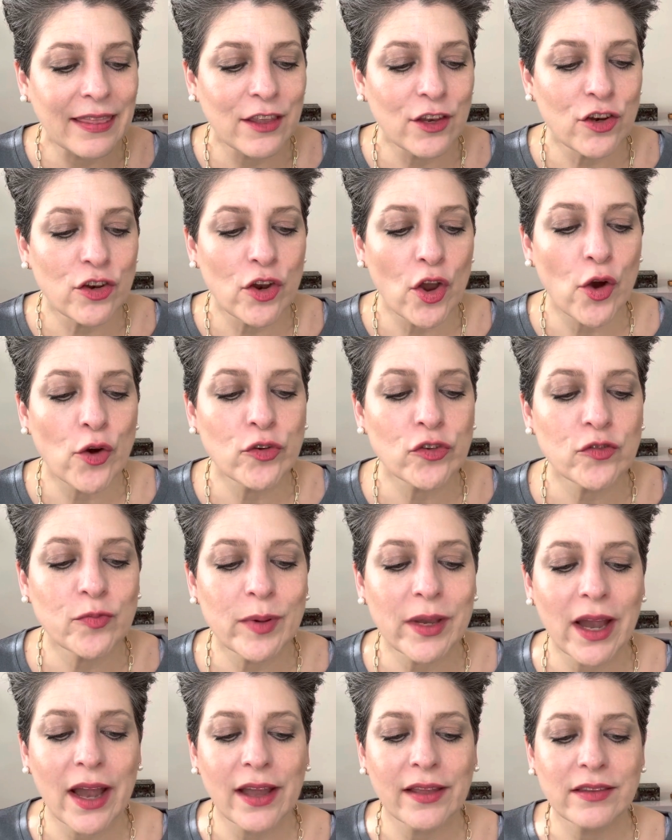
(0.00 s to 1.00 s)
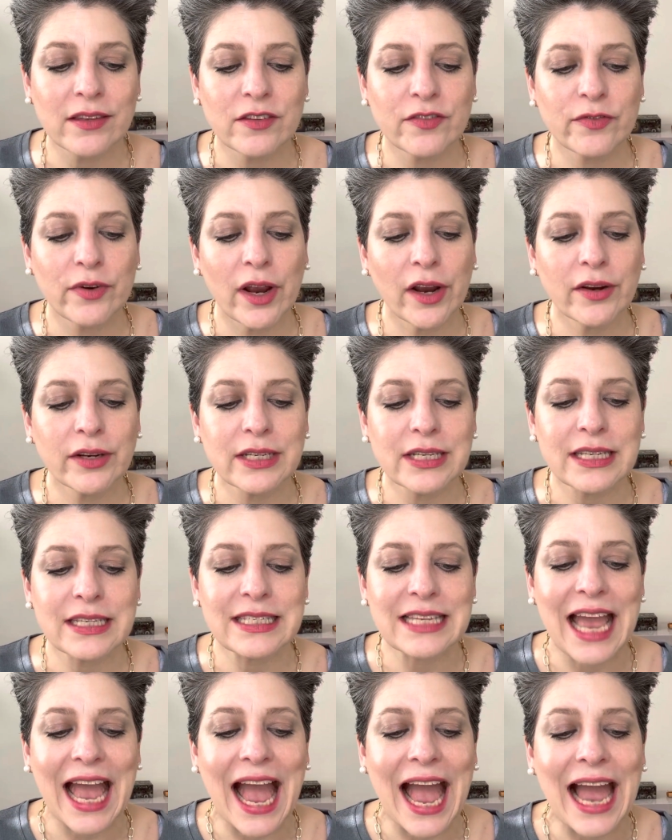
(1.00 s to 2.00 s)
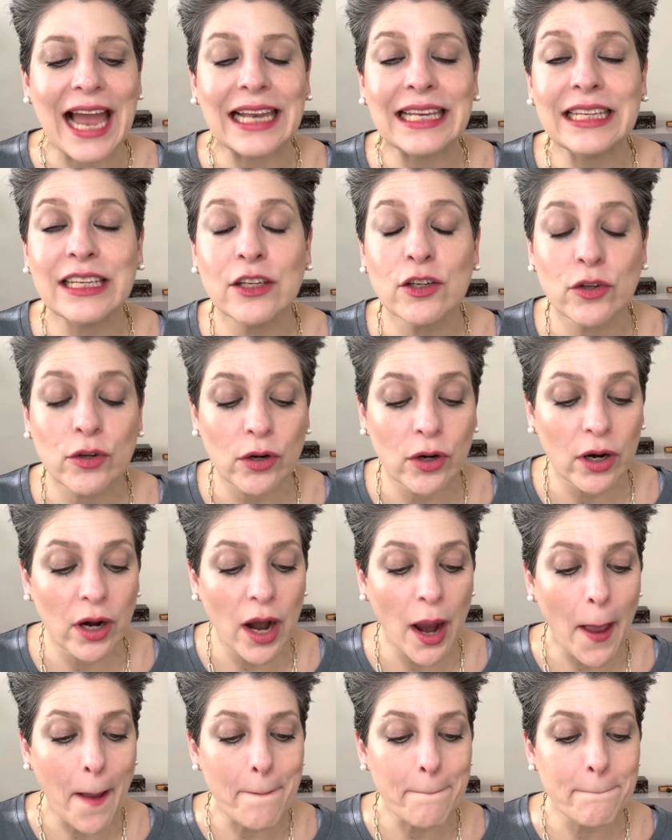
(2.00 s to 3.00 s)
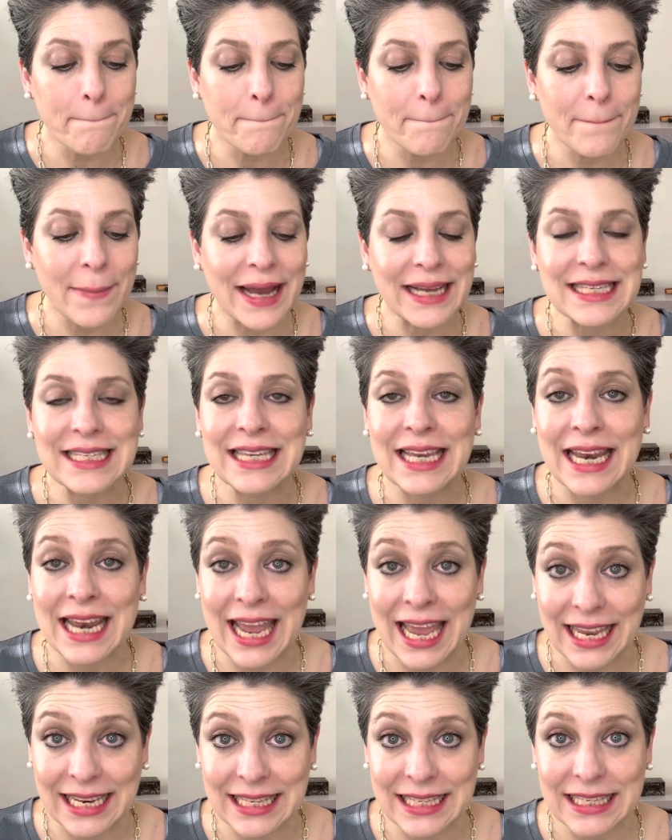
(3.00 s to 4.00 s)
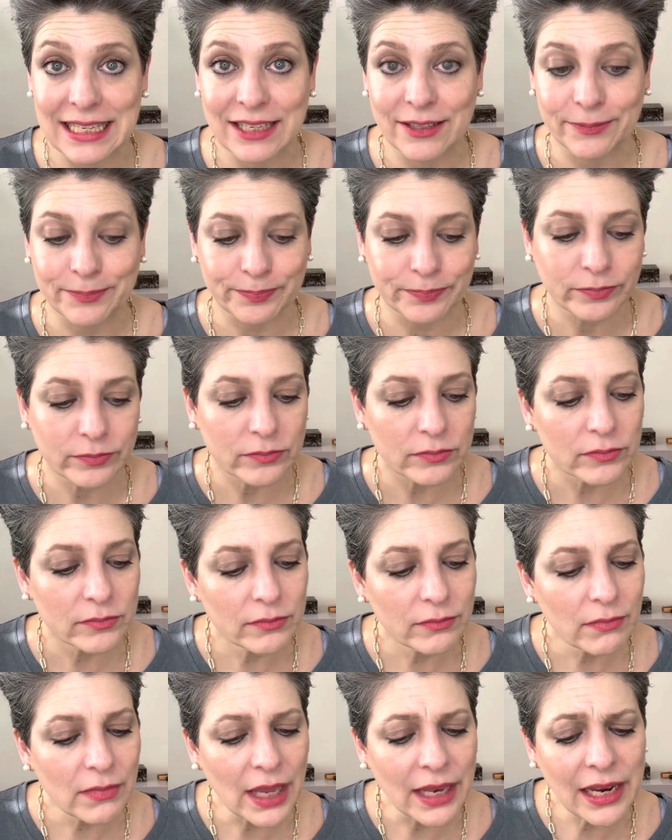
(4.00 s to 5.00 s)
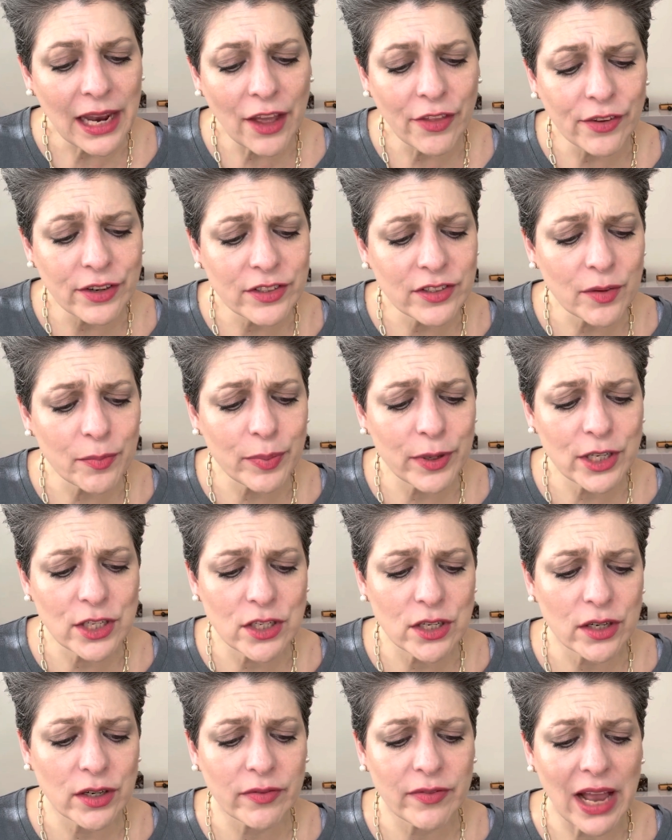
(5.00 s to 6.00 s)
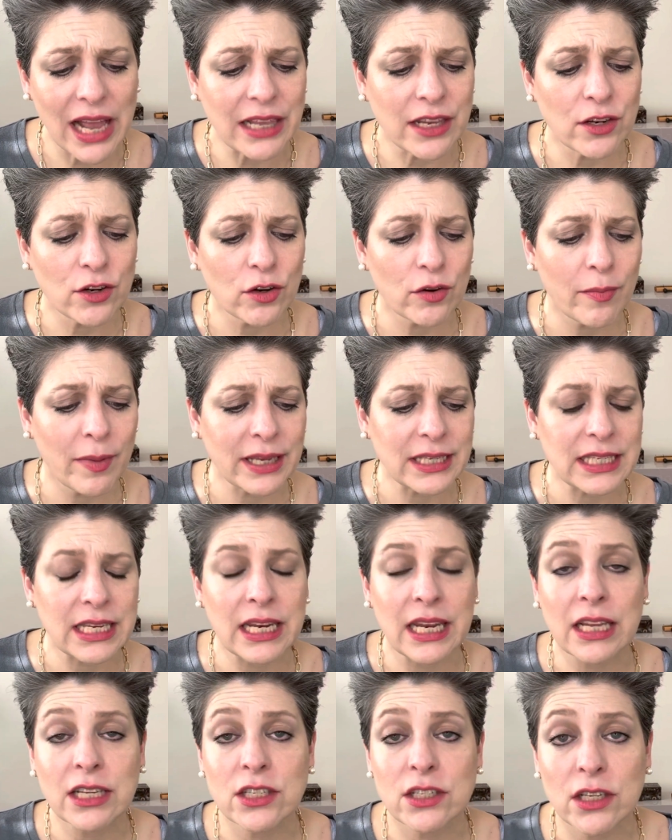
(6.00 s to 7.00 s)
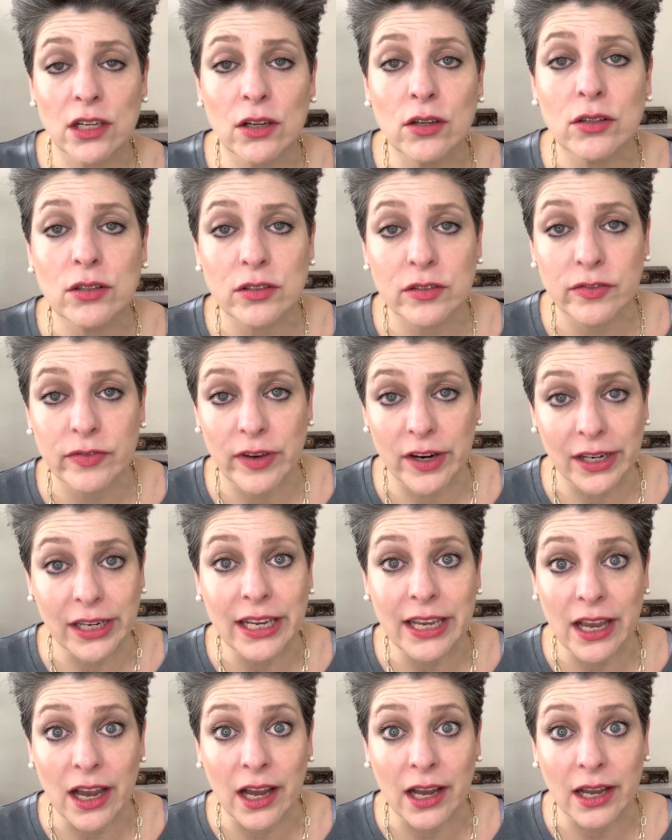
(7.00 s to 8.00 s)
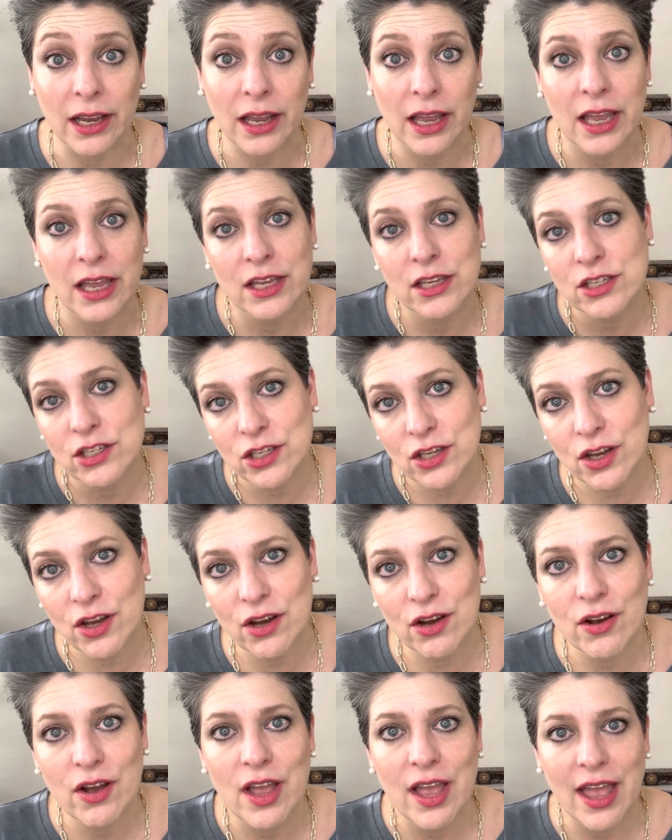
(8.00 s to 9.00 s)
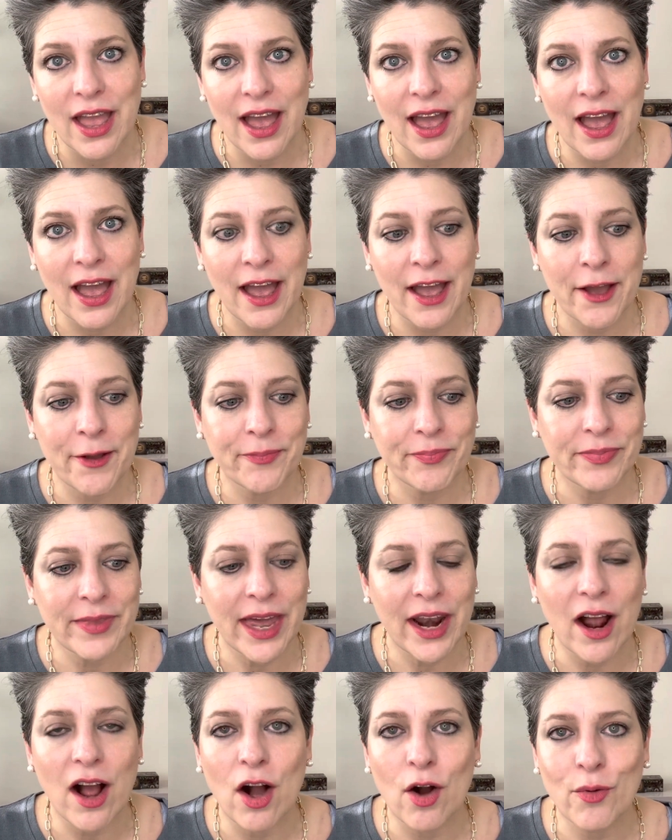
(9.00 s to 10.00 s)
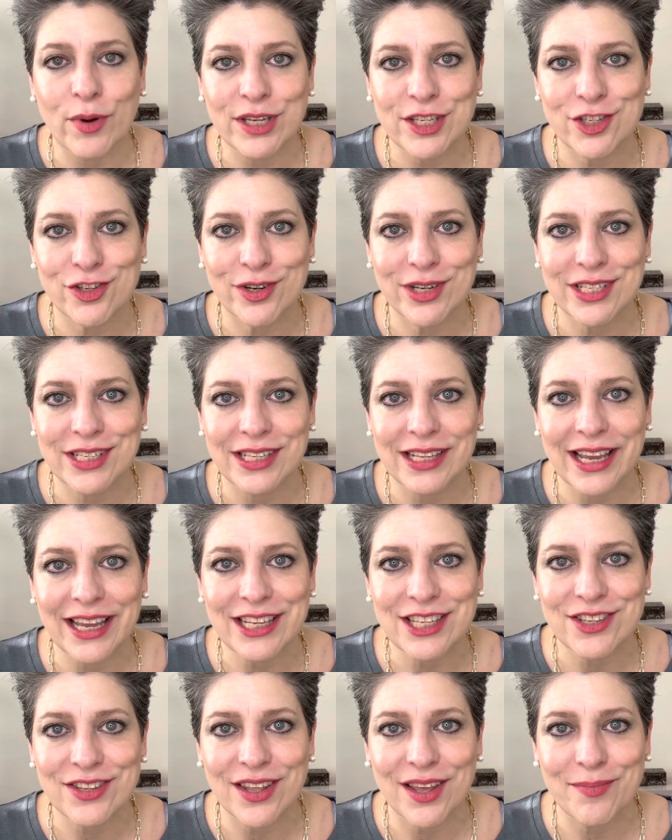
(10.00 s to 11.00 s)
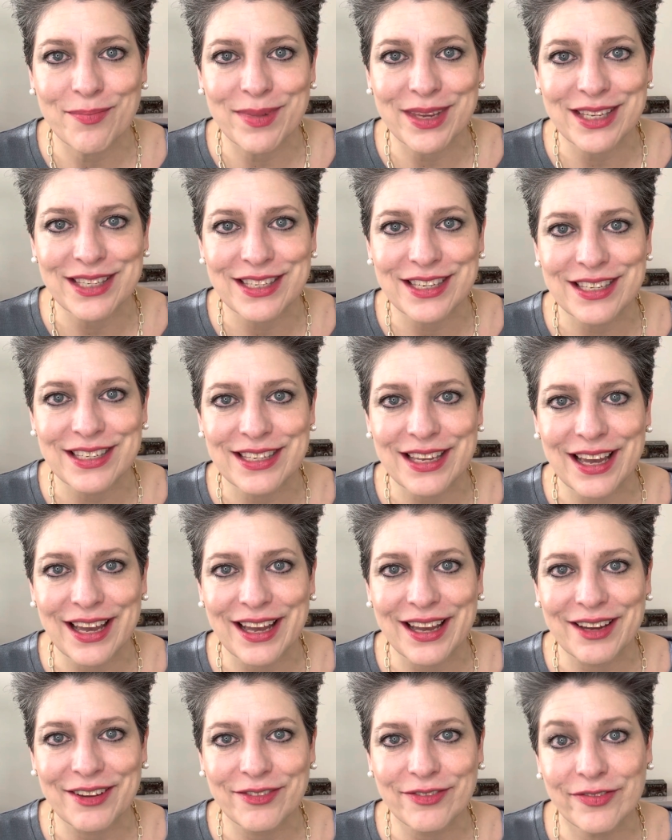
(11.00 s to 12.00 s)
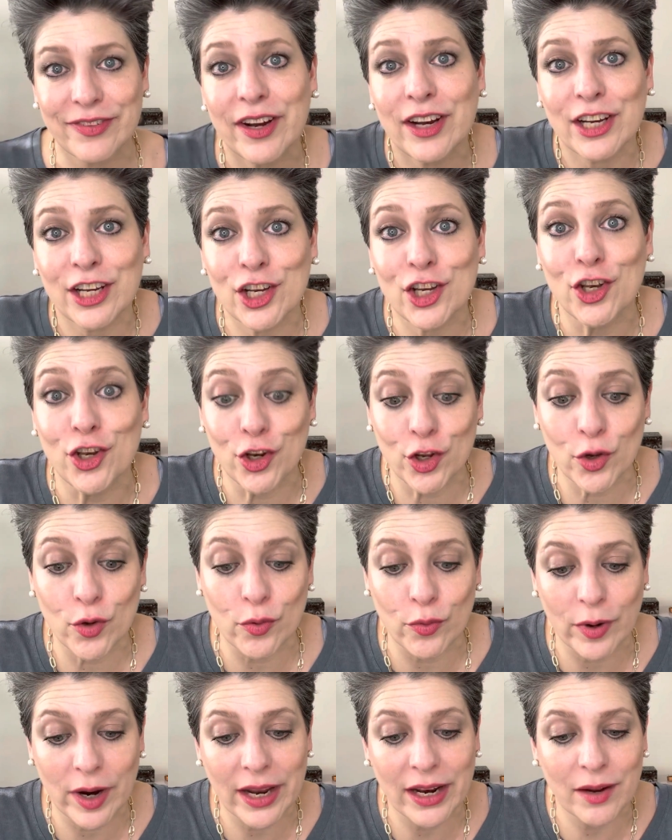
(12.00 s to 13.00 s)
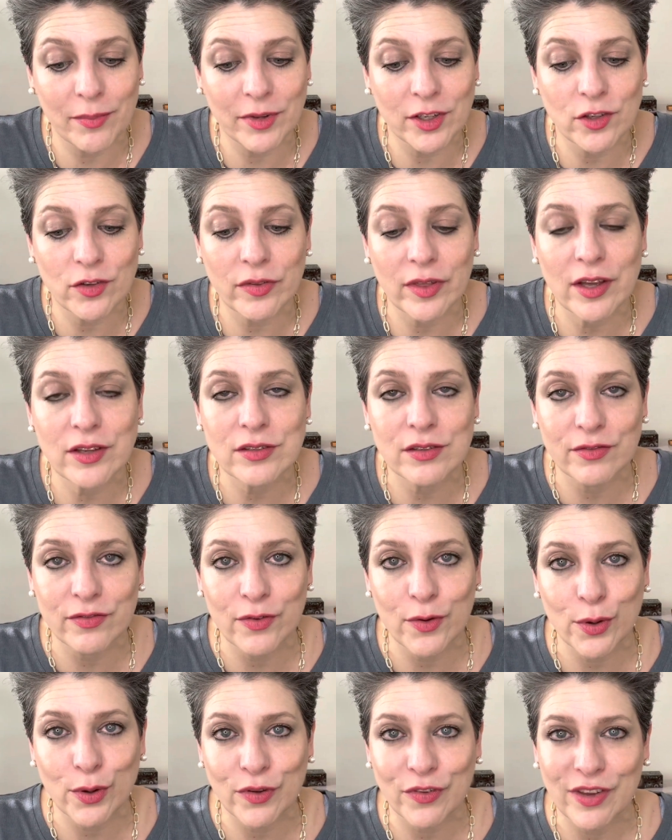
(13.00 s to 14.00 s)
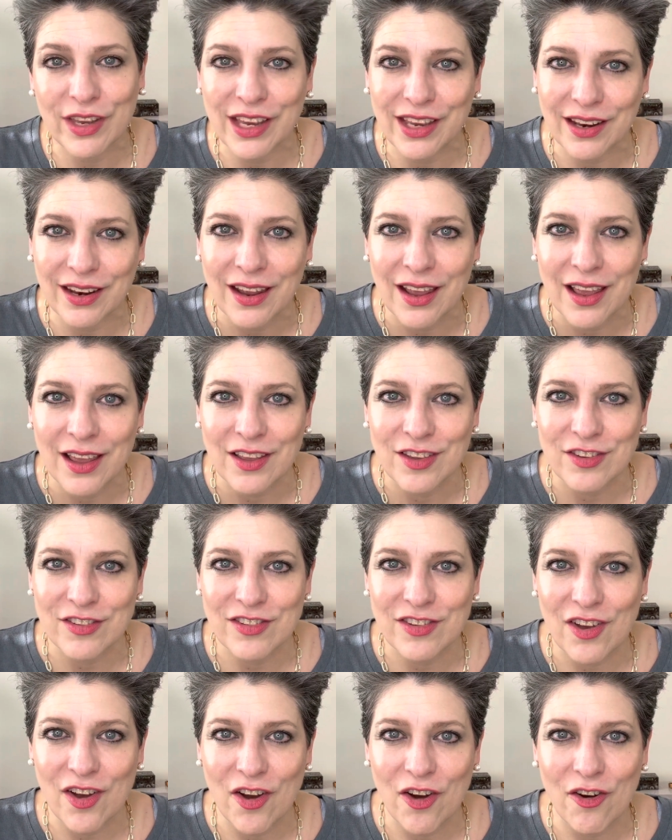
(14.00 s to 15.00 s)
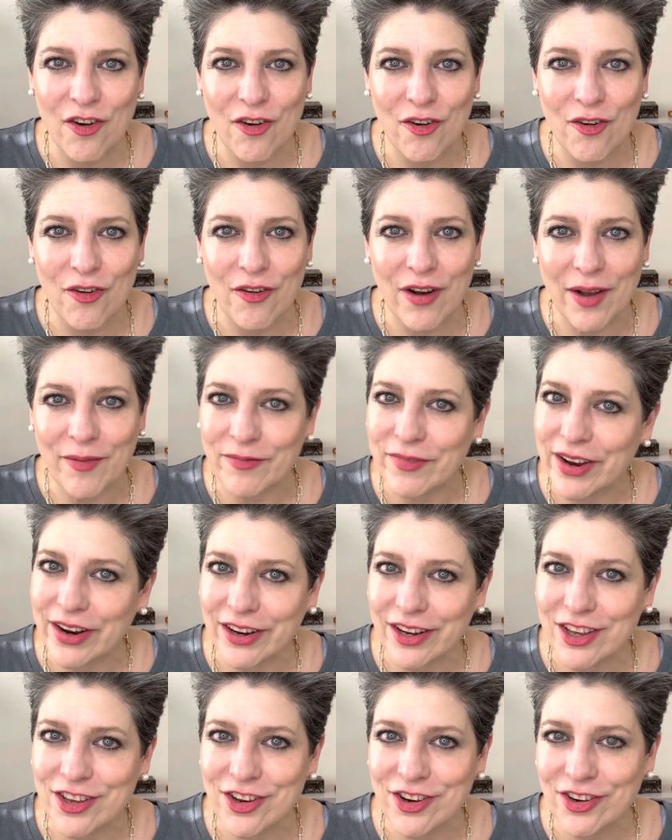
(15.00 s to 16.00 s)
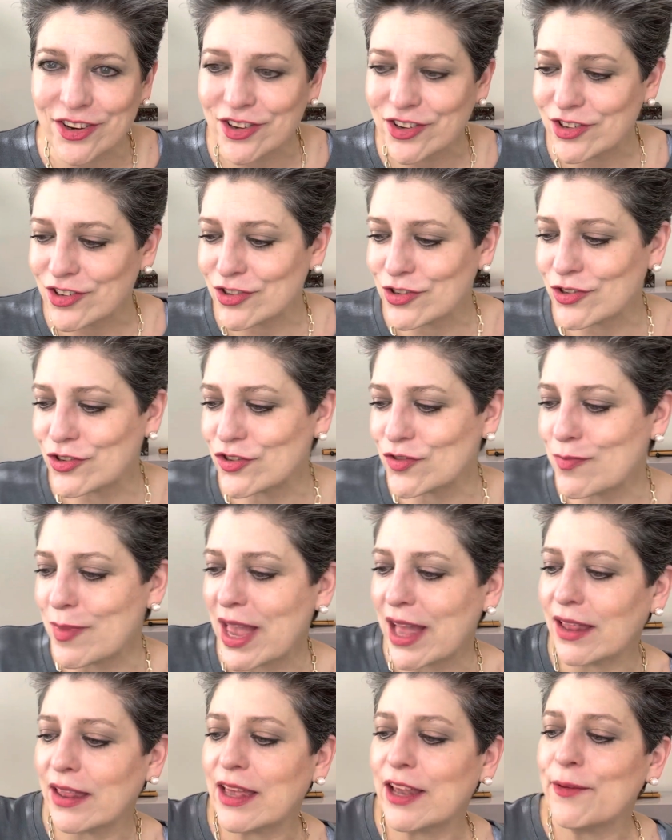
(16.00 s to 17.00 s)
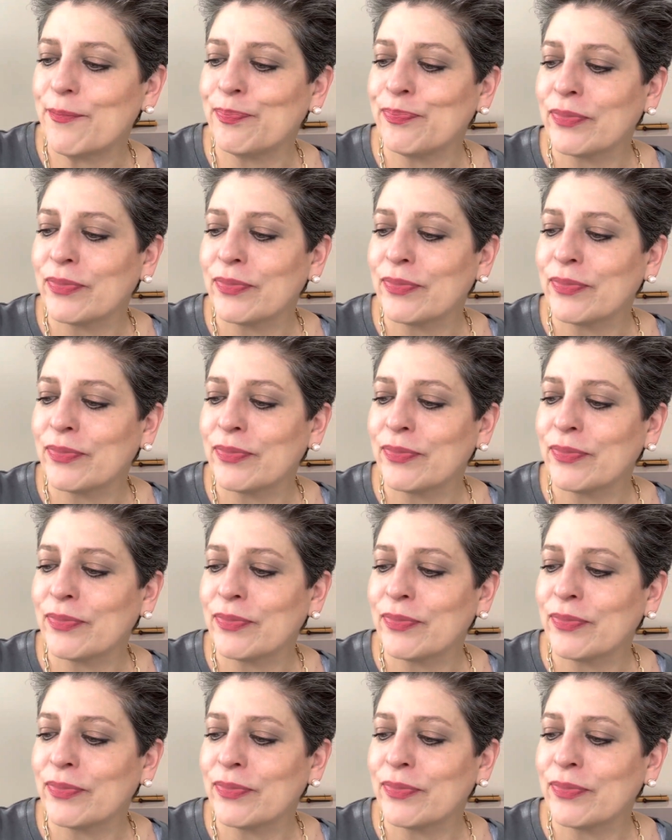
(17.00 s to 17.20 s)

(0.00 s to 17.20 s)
the nose behind this fragrance is Aliénor Massenet. Now there's a picture of Aliénor Massenet. She looks fairly young, so that always translates. So that means it's fairly new, right? I mean 2014. So I'm very curious to smell it.